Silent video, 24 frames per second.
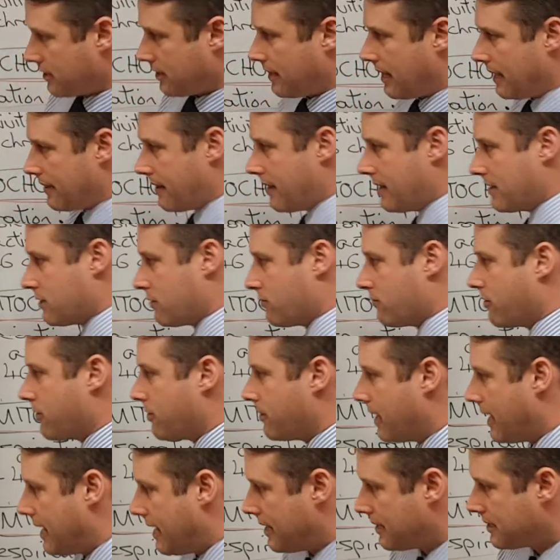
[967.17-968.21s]
So that there's a
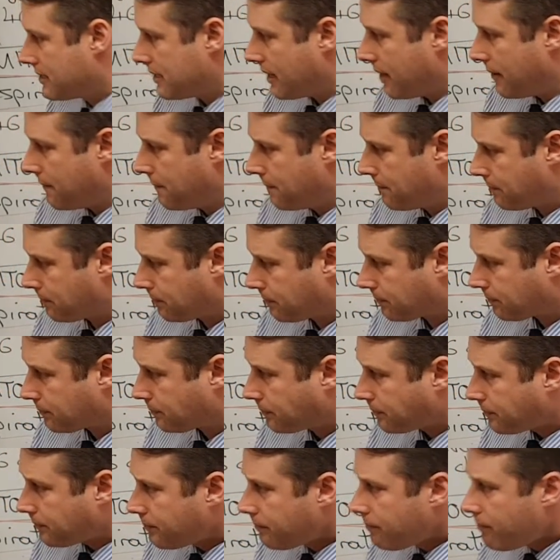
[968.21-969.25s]
root hair cell.
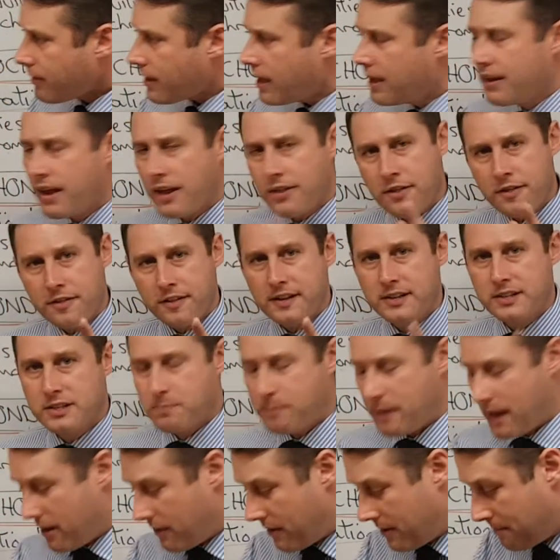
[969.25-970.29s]
Another thing to
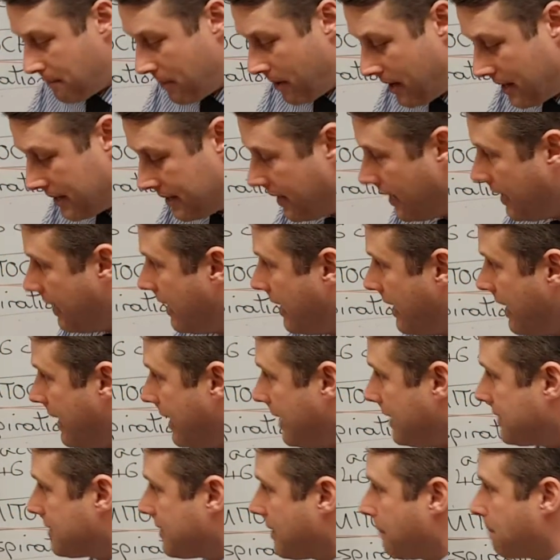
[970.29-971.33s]
bear in mind
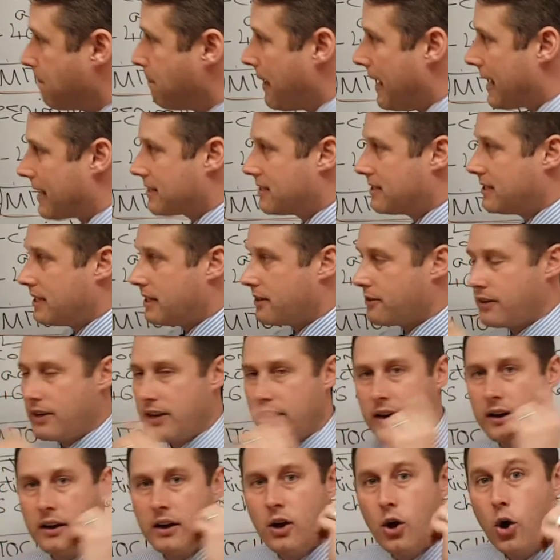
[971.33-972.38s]
is that
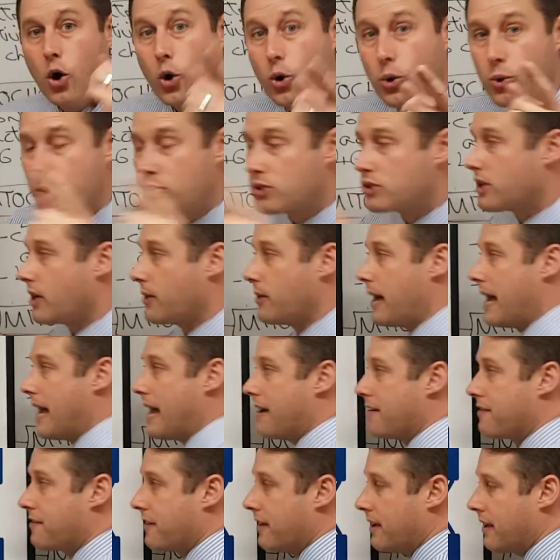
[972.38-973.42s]
bacteria also
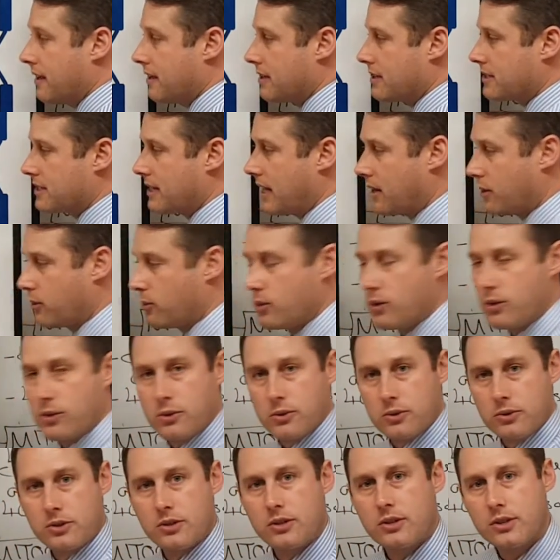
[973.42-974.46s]
have cell
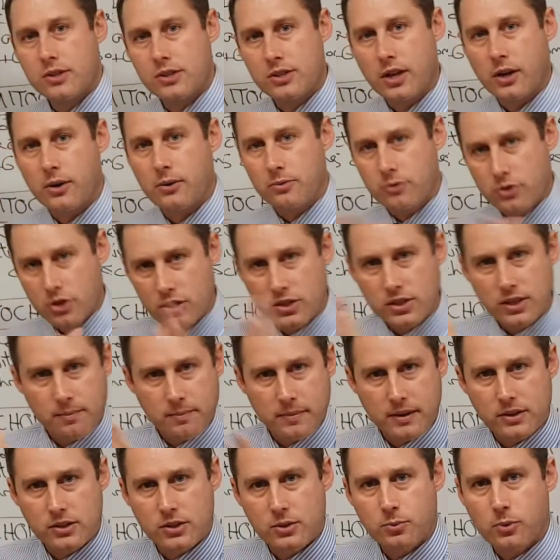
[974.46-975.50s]
walls. So just
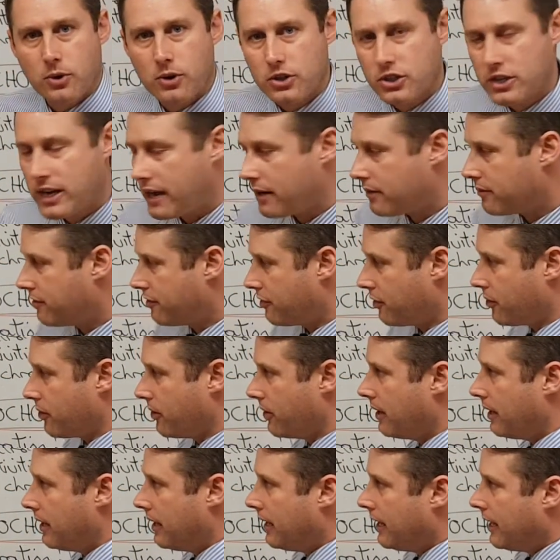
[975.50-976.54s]
something to watch out for.
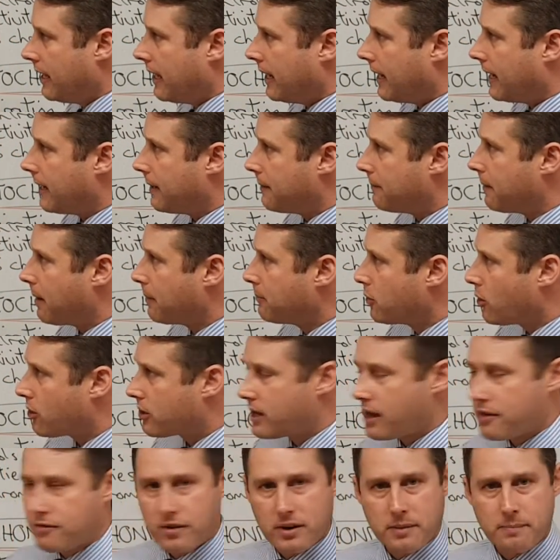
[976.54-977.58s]
I'm
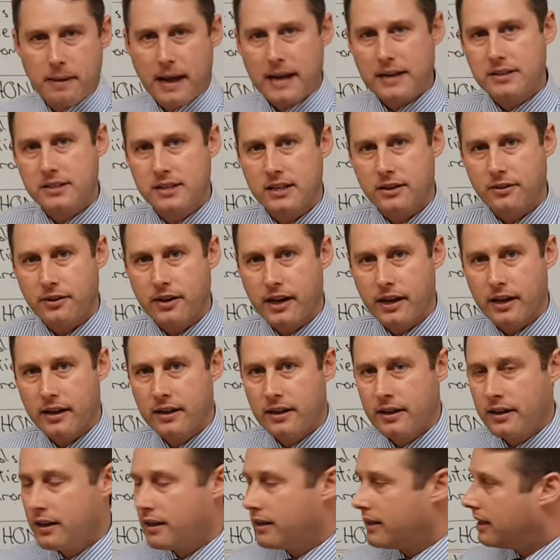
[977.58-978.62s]
not covering bacteria
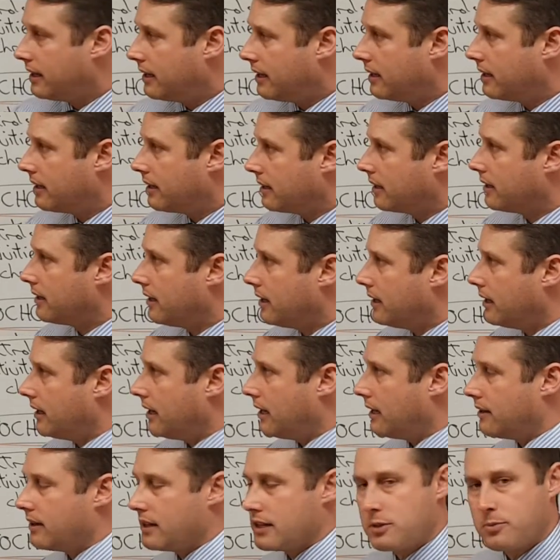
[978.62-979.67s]

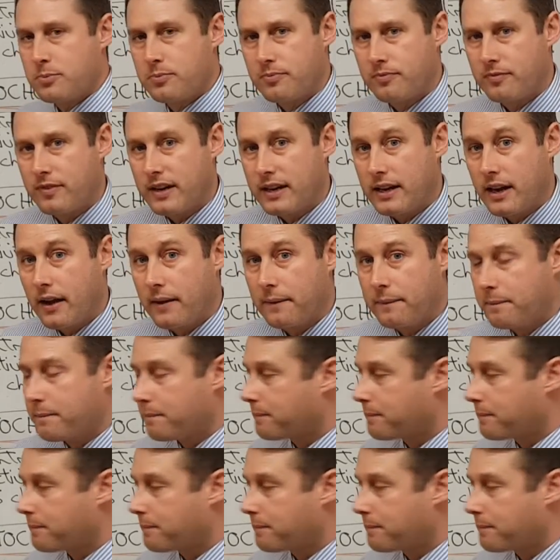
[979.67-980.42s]
in this video.